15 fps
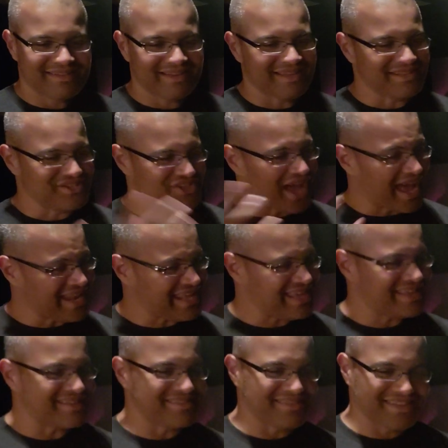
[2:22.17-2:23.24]
And
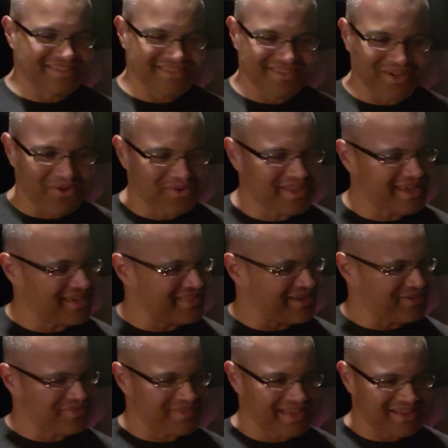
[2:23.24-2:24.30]
Johnny and, and Sonya,
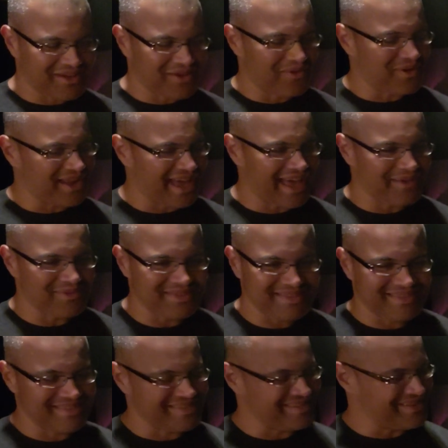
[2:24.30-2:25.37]
their thing going on with,
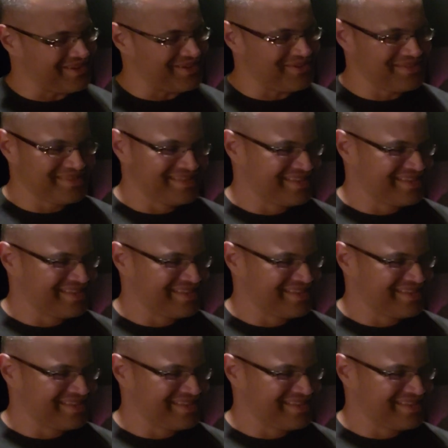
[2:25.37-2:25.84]
you know,